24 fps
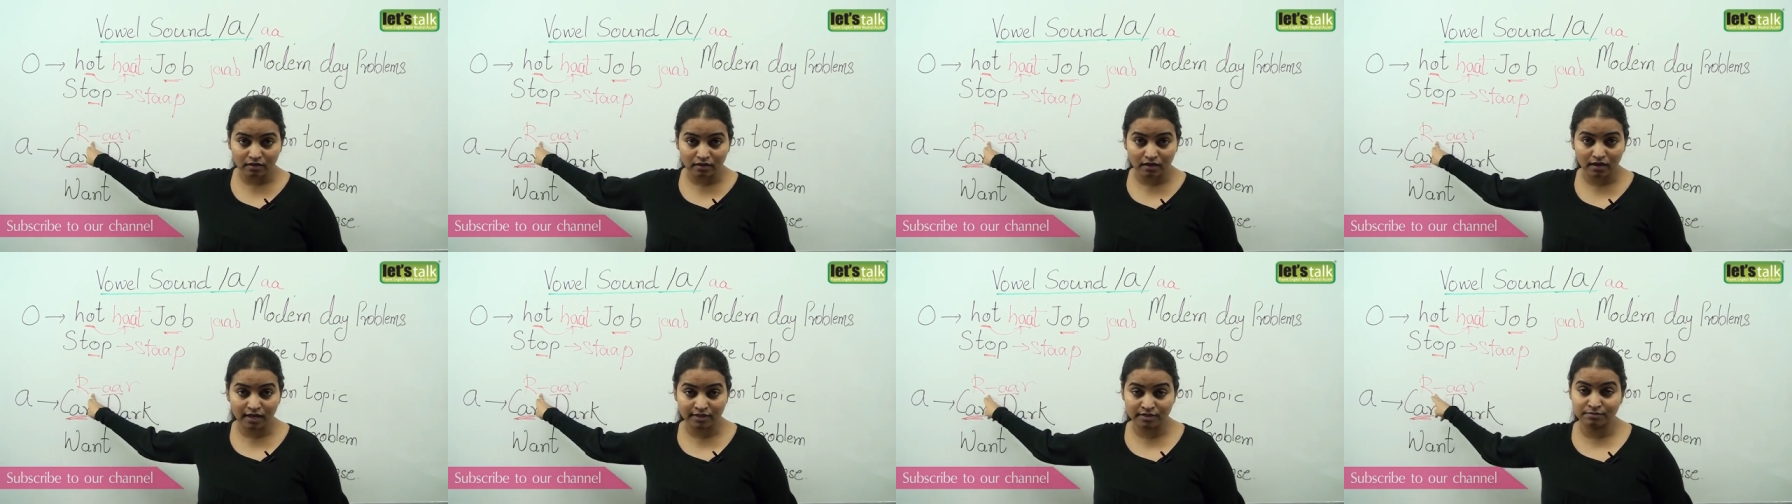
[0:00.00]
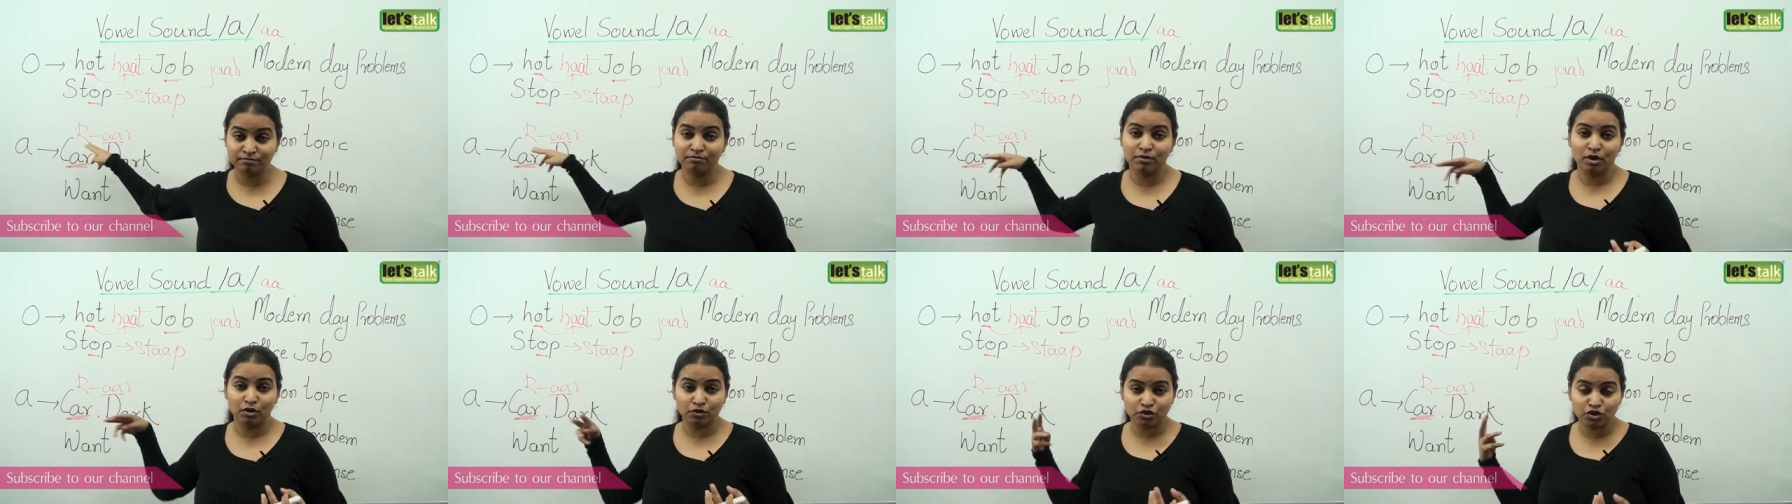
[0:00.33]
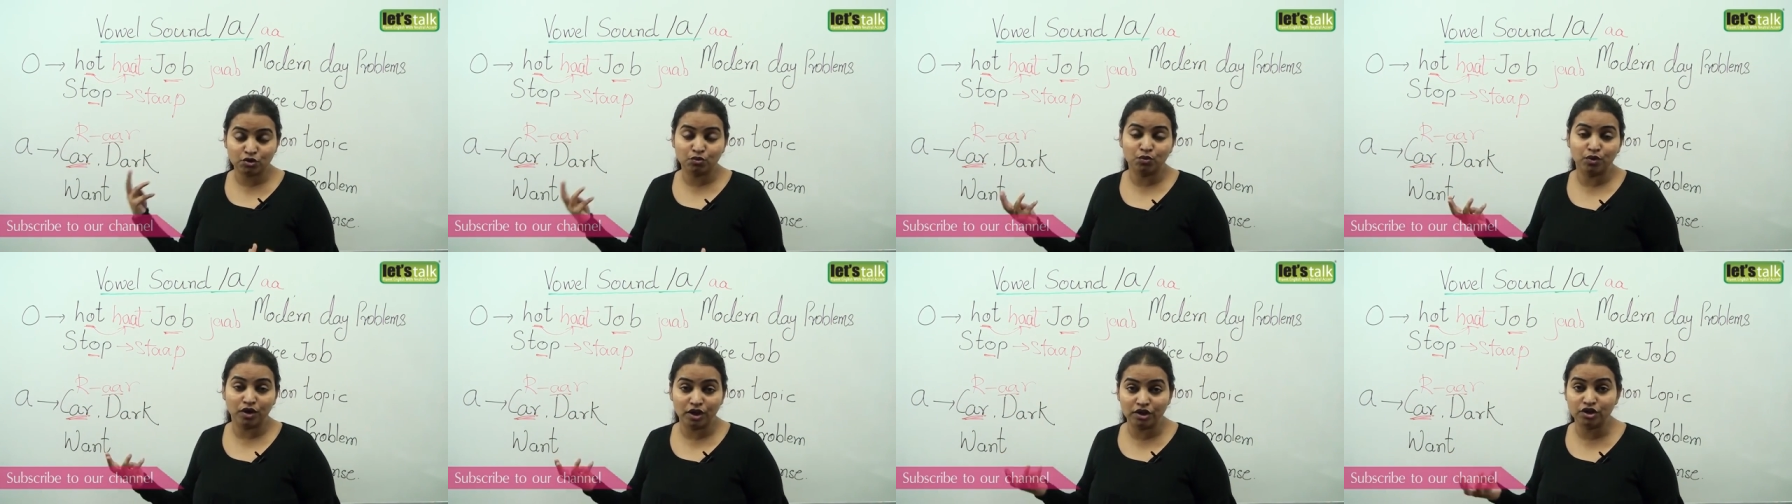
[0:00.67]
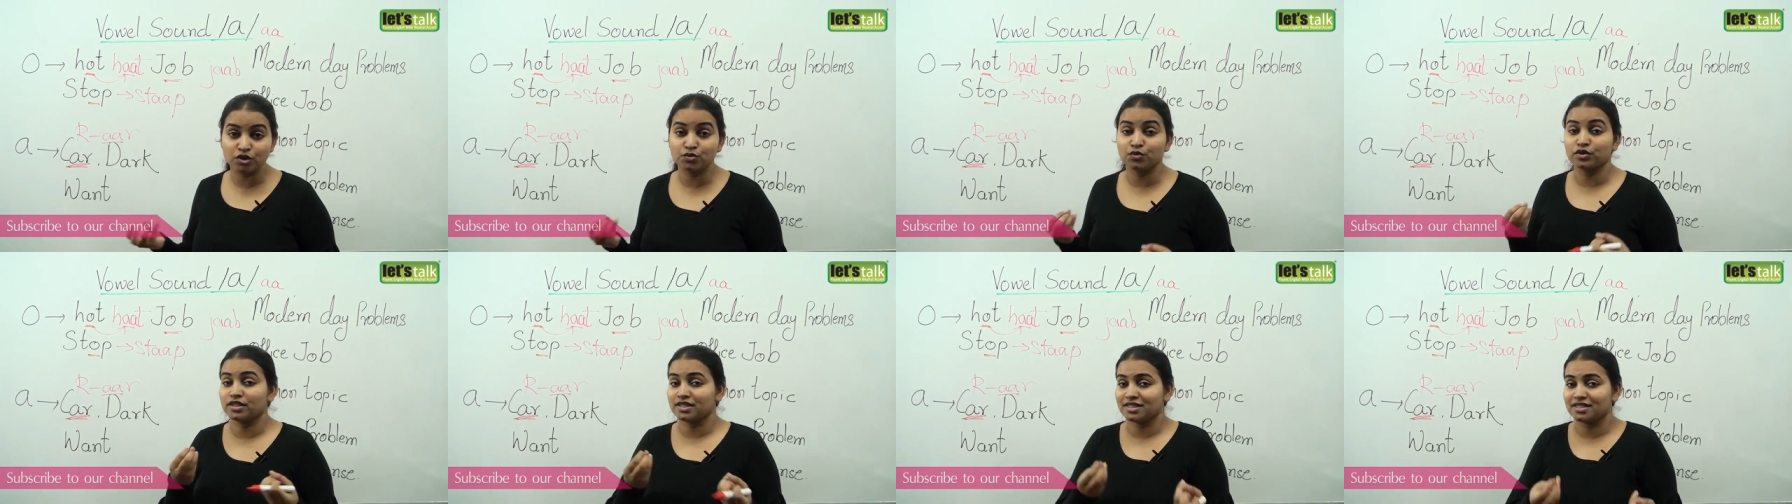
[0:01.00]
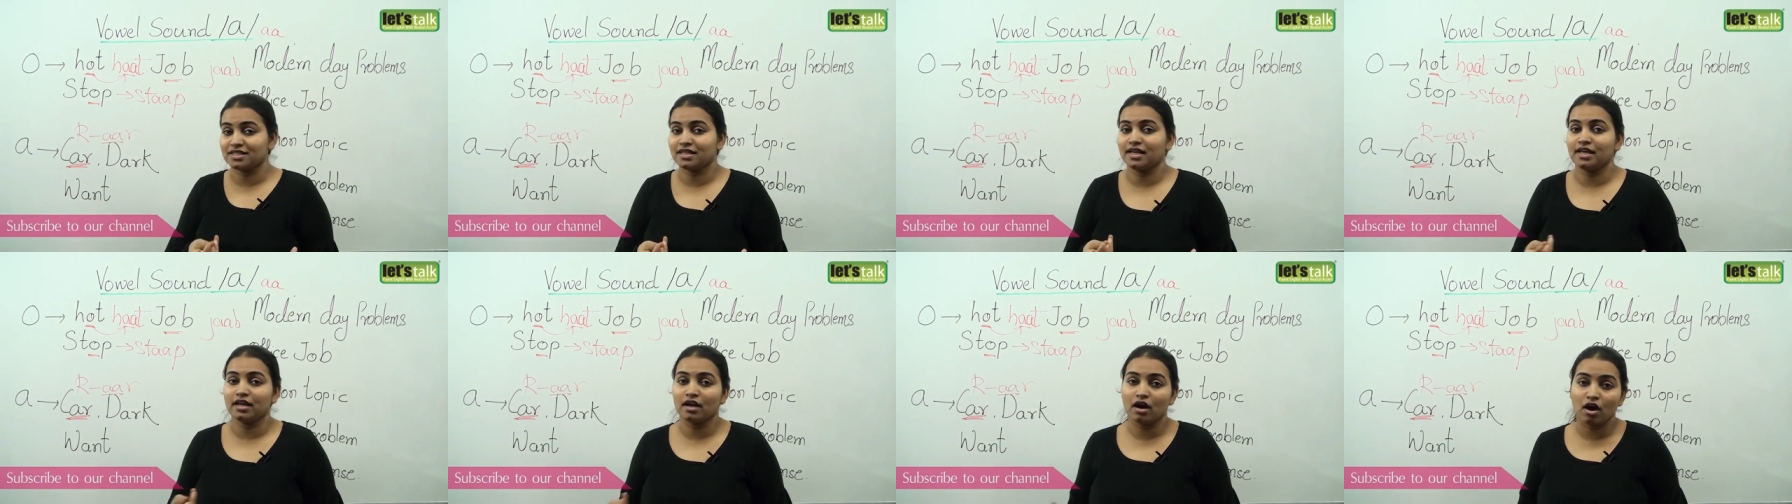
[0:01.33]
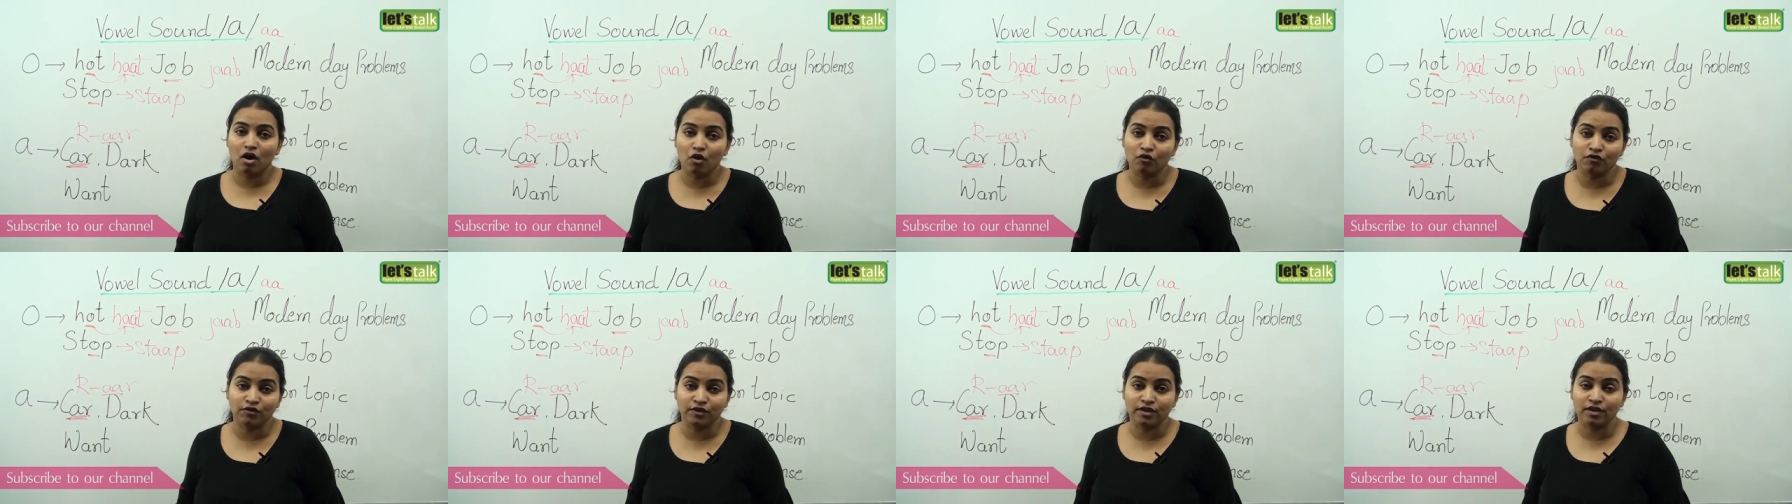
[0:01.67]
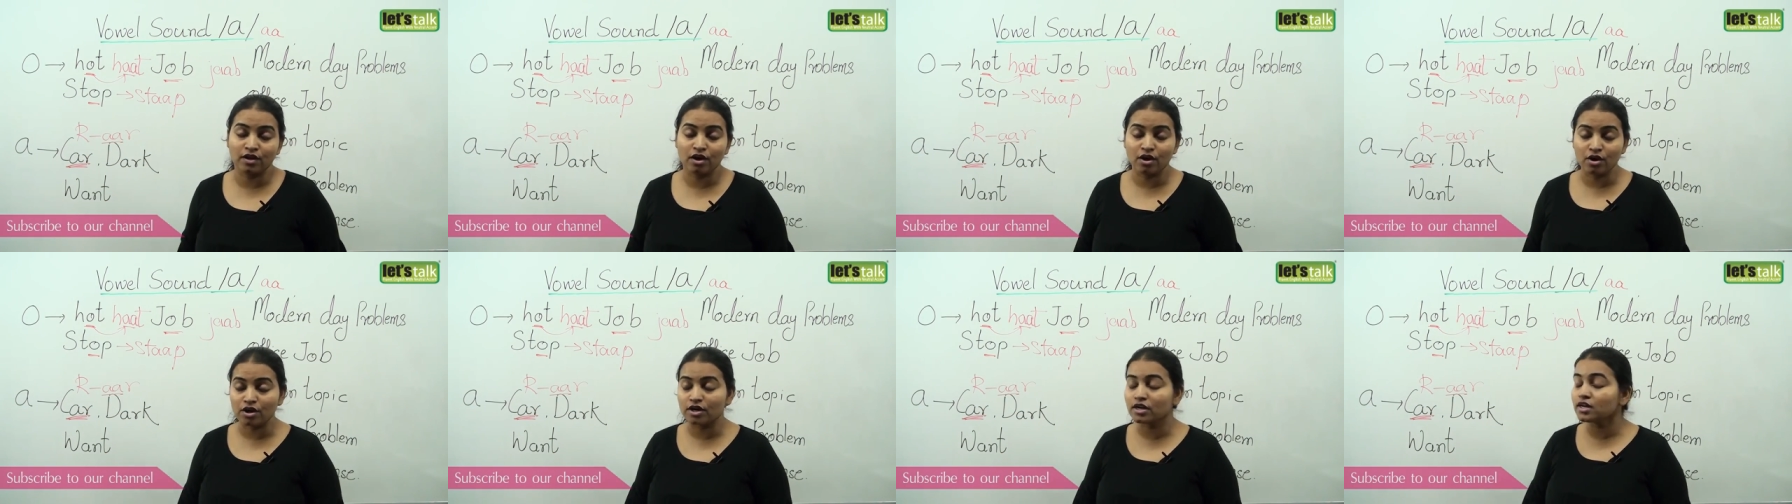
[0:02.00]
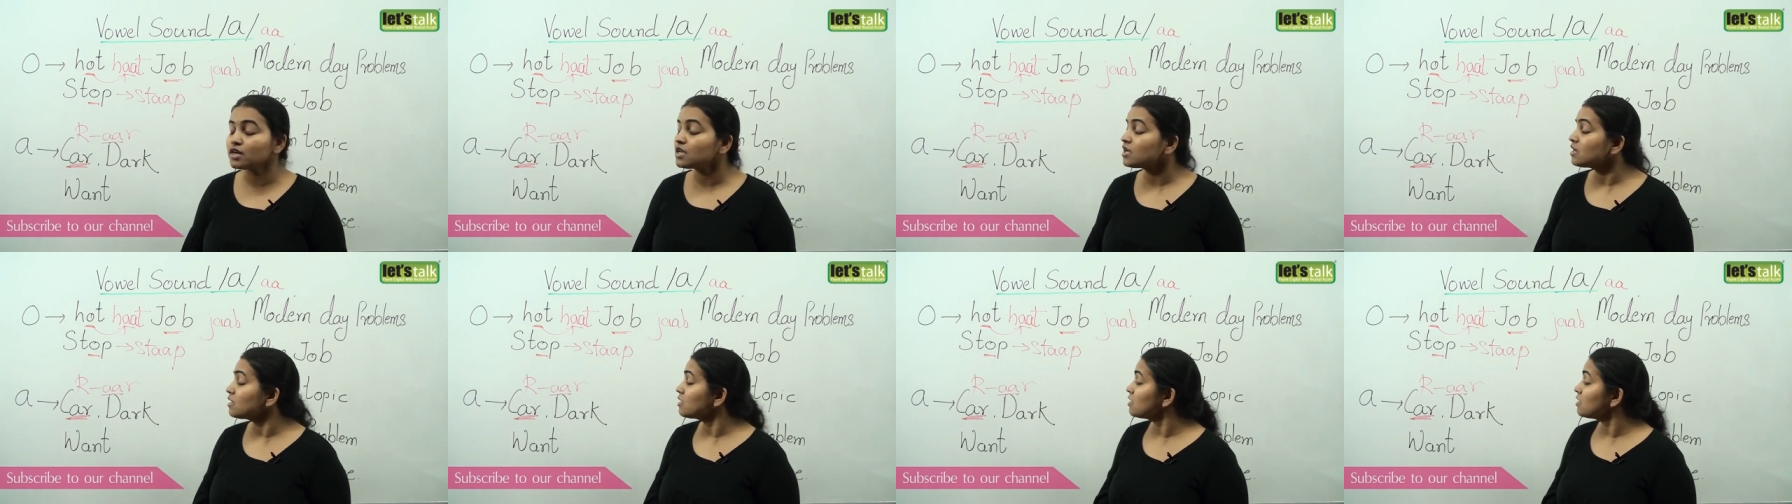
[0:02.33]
as most words with a C often are.